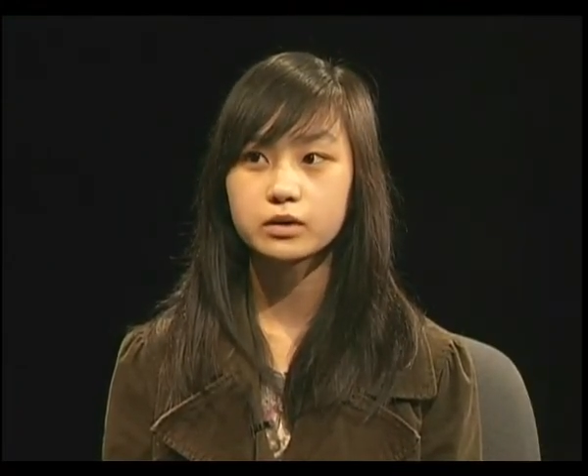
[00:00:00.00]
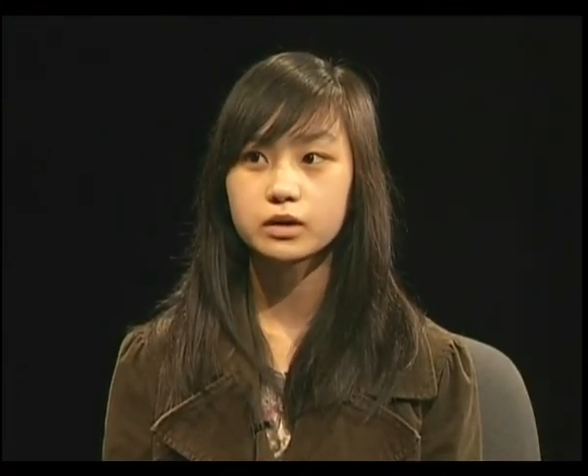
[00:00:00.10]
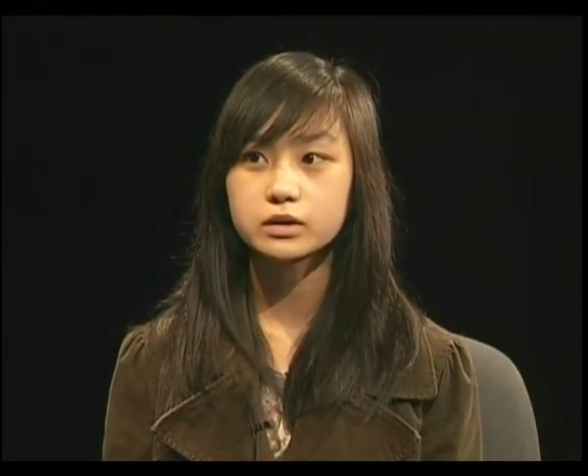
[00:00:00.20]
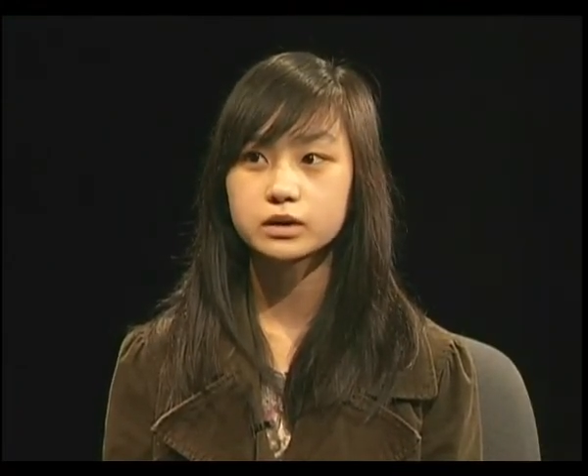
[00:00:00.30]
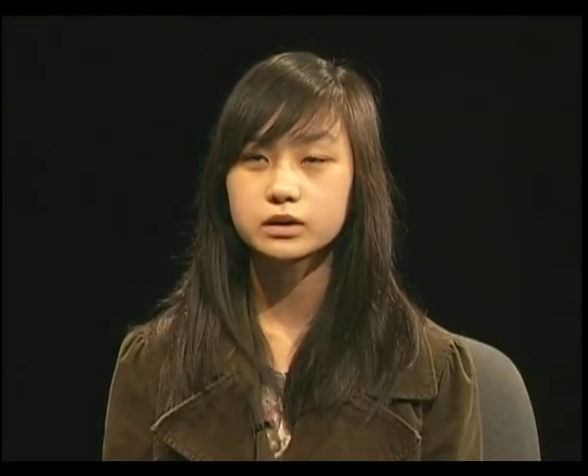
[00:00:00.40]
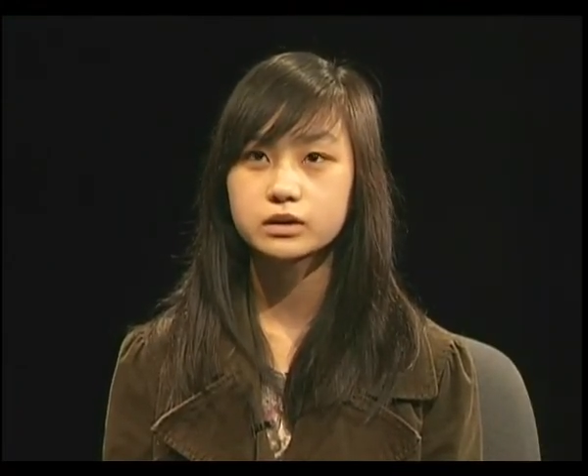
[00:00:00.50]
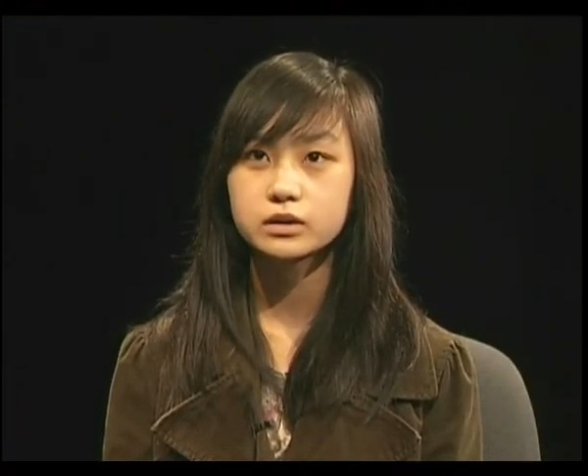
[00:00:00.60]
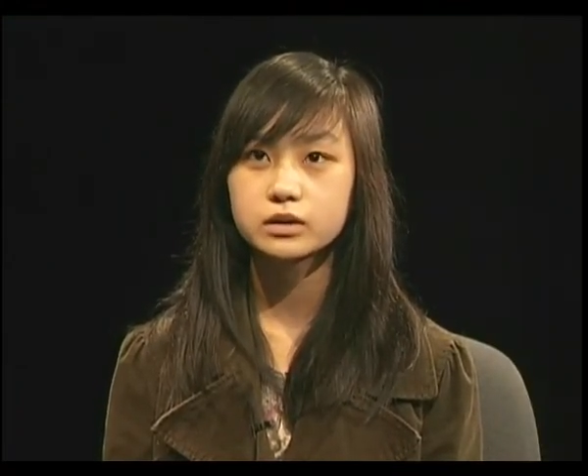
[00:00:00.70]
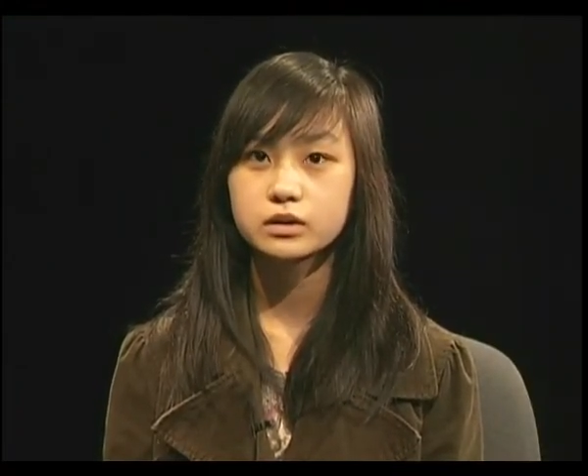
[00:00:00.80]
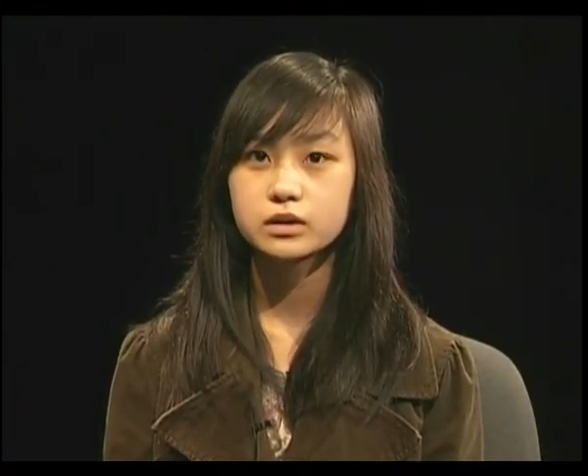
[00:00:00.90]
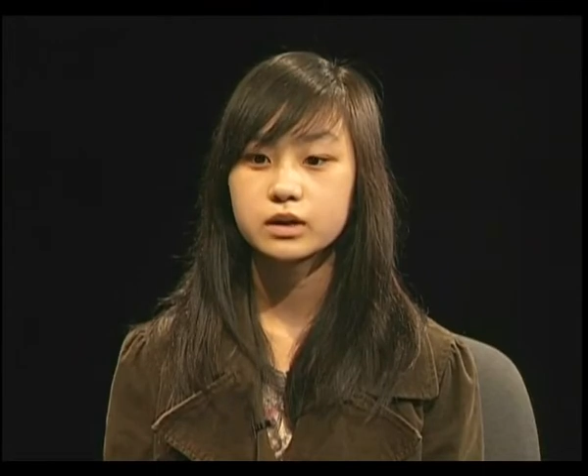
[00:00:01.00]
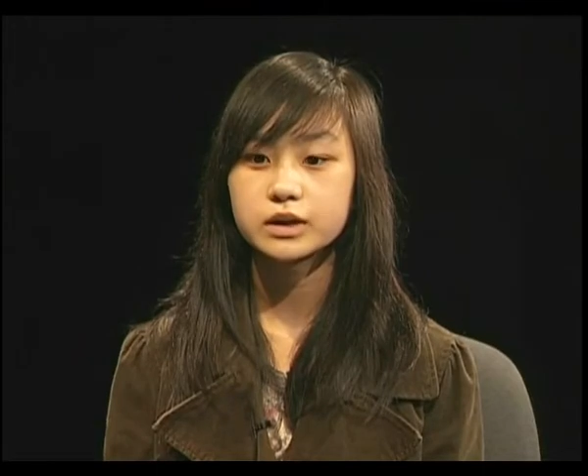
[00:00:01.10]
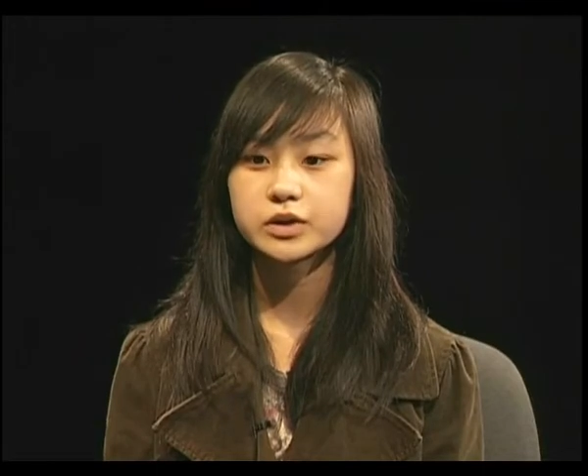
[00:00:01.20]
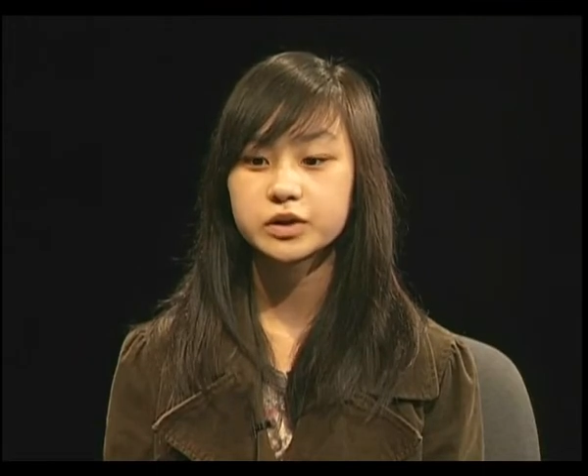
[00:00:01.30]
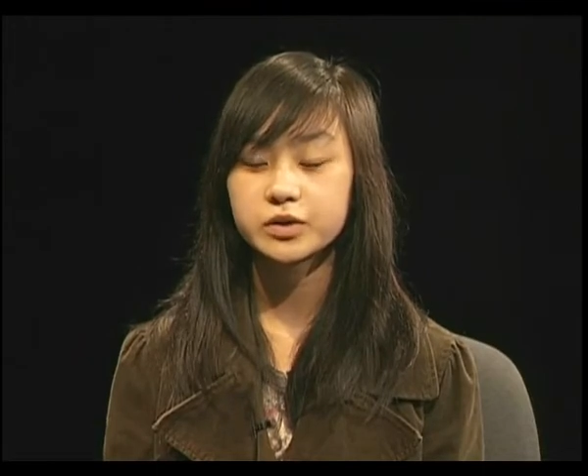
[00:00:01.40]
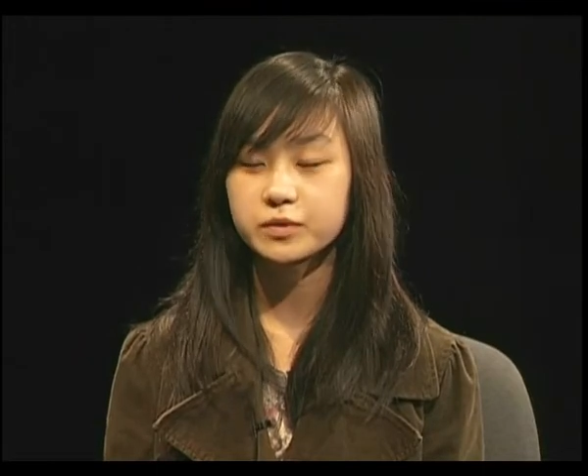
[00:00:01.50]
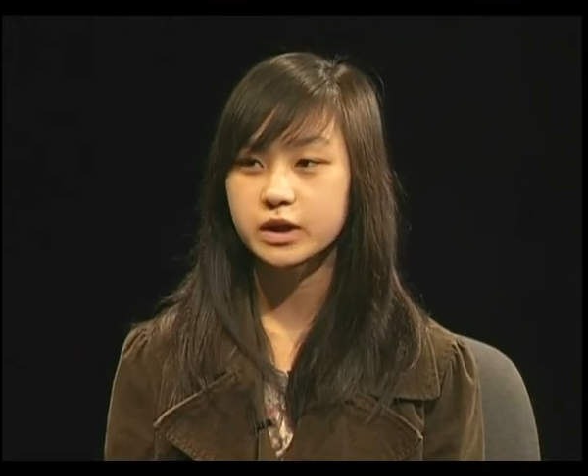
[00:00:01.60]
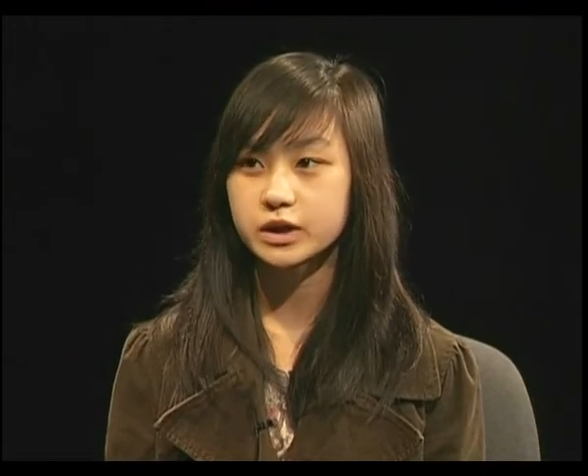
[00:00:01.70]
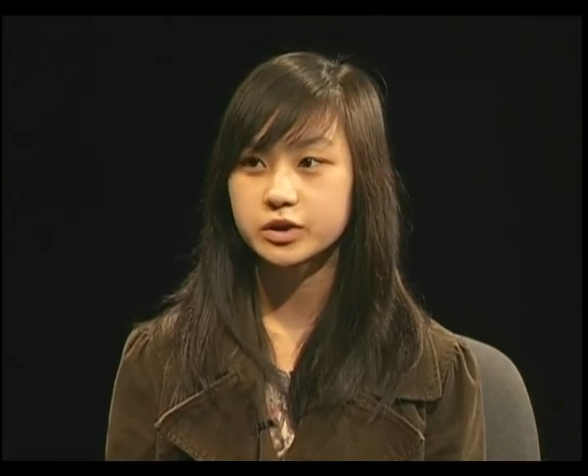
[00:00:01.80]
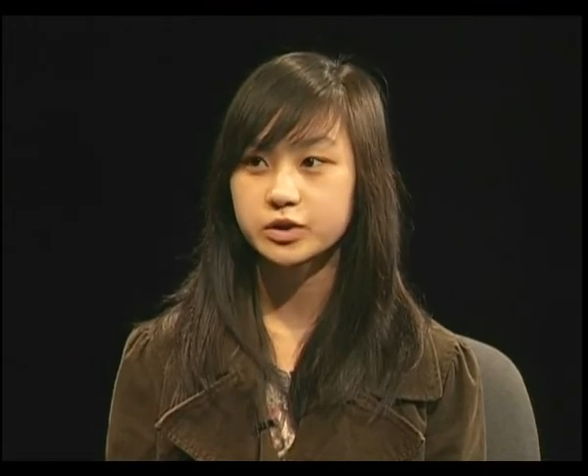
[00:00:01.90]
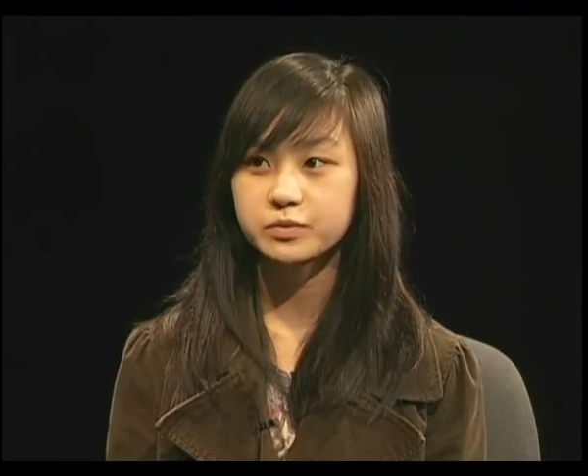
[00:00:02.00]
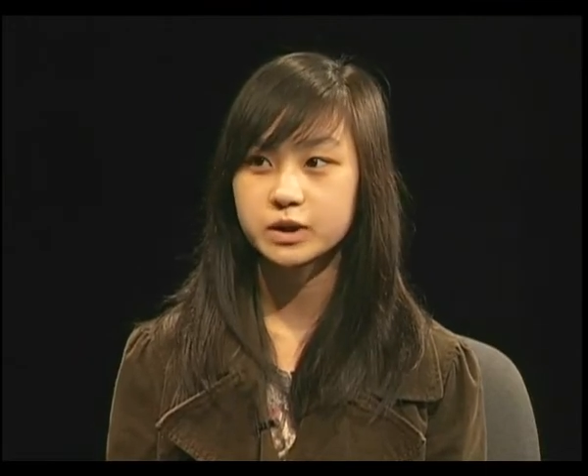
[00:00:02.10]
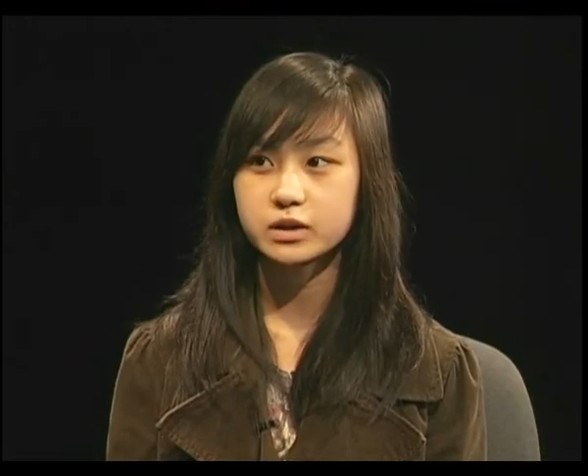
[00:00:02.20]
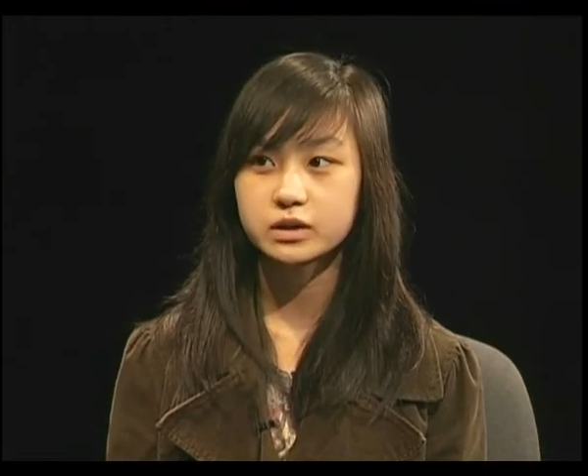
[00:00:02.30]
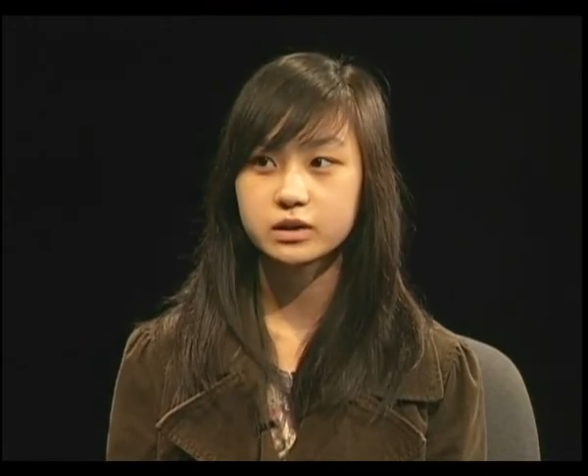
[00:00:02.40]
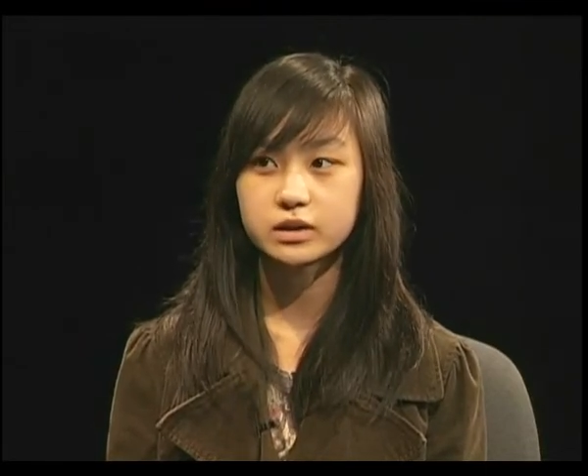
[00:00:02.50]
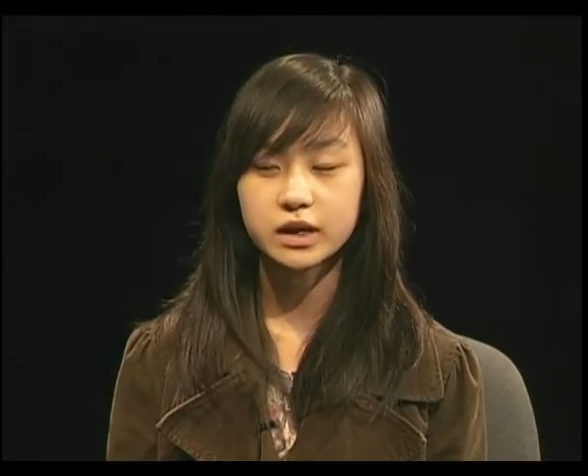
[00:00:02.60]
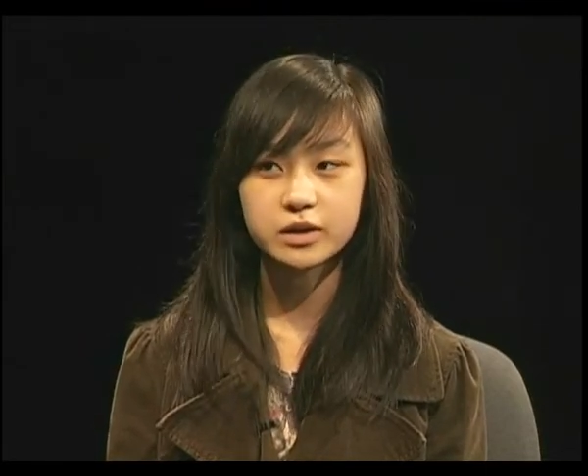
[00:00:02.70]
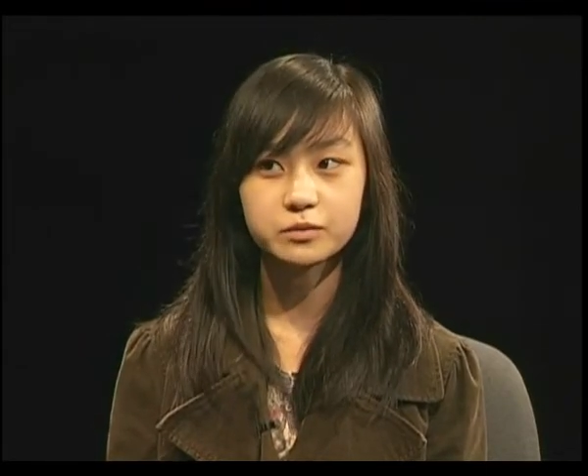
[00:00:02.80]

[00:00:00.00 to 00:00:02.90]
it's just human nature to be discontent